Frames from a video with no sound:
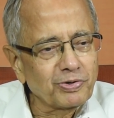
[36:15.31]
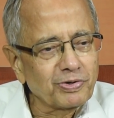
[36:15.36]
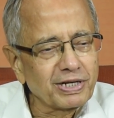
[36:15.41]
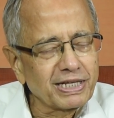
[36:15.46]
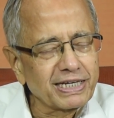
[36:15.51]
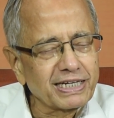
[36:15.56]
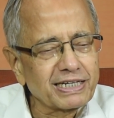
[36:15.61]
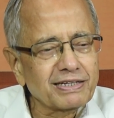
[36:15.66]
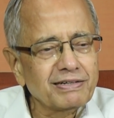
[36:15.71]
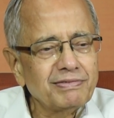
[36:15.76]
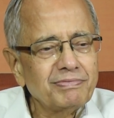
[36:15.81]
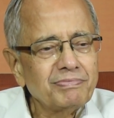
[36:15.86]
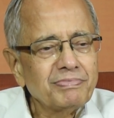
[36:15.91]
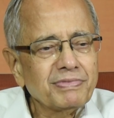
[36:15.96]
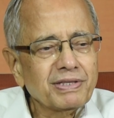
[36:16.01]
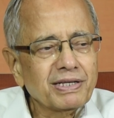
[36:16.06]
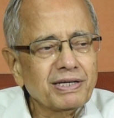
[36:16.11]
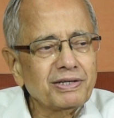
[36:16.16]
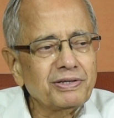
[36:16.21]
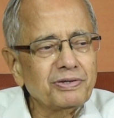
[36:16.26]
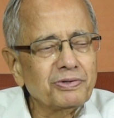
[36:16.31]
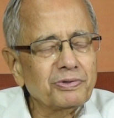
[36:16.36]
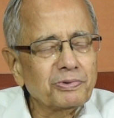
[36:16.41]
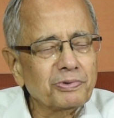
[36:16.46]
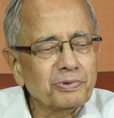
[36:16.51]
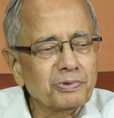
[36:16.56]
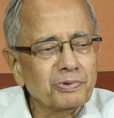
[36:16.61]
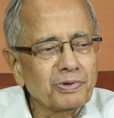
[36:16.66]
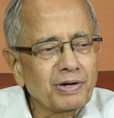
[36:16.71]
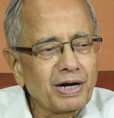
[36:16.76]
like
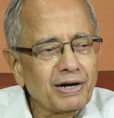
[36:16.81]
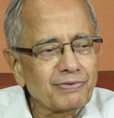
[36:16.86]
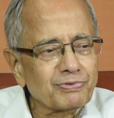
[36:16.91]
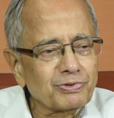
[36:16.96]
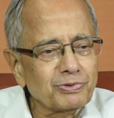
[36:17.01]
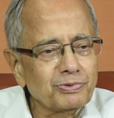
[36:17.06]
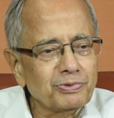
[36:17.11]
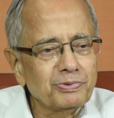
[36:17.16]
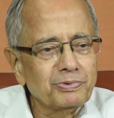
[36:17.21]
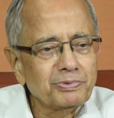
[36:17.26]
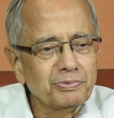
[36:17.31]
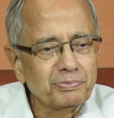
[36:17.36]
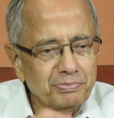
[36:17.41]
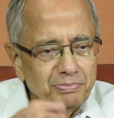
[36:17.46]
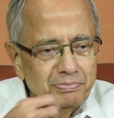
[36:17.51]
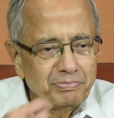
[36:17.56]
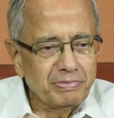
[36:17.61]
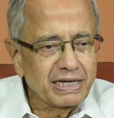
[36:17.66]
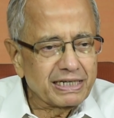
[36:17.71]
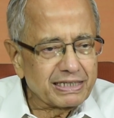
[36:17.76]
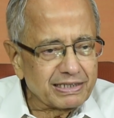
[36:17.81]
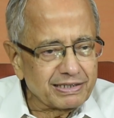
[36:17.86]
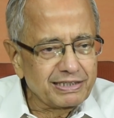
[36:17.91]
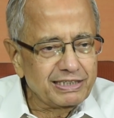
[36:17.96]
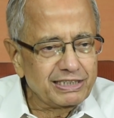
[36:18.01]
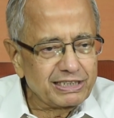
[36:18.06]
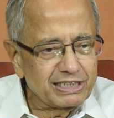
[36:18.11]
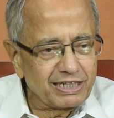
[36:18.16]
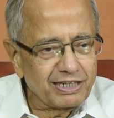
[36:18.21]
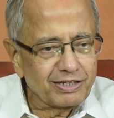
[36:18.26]
you have to make
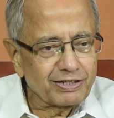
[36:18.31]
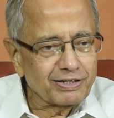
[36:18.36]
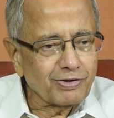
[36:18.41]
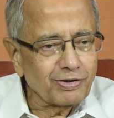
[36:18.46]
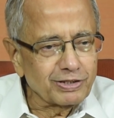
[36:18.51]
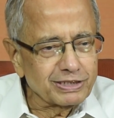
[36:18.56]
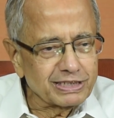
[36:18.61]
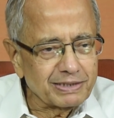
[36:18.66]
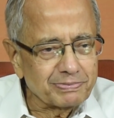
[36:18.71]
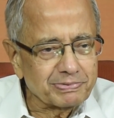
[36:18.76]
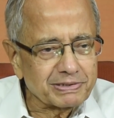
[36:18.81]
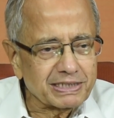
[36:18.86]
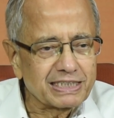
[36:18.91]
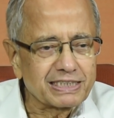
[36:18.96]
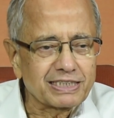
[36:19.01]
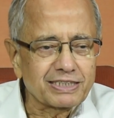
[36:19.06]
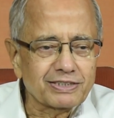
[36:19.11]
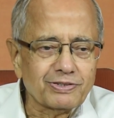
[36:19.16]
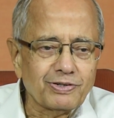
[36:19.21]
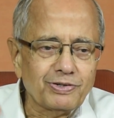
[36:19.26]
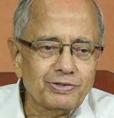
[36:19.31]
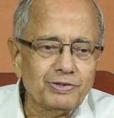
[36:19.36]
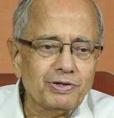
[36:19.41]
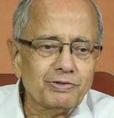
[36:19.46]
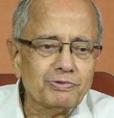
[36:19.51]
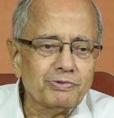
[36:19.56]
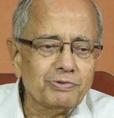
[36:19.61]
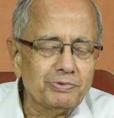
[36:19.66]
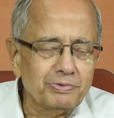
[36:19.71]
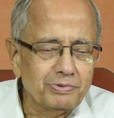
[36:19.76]
initial concept sketches, or you
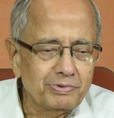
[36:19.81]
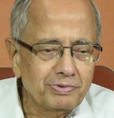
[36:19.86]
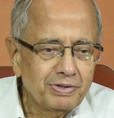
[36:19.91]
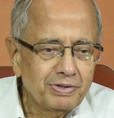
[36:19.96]
have to